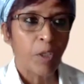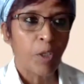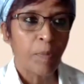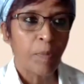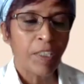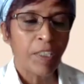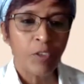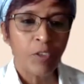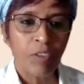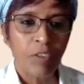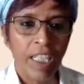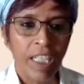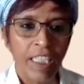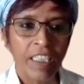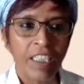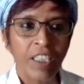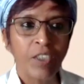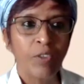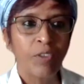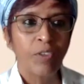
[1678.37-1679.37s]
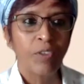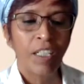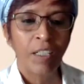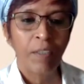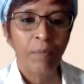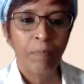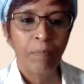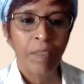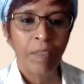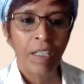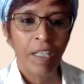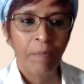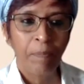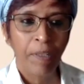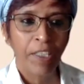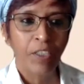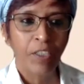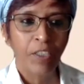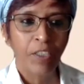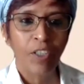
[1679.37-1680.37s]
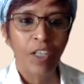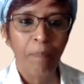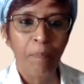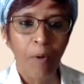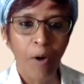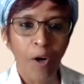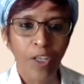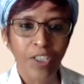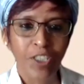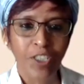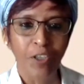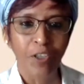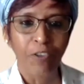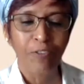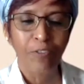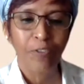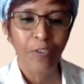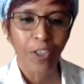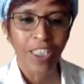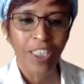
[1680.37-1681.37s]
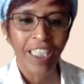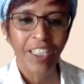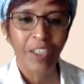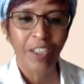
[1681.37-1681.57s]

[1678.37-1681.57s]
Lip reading: moment you get into the Pandora box of water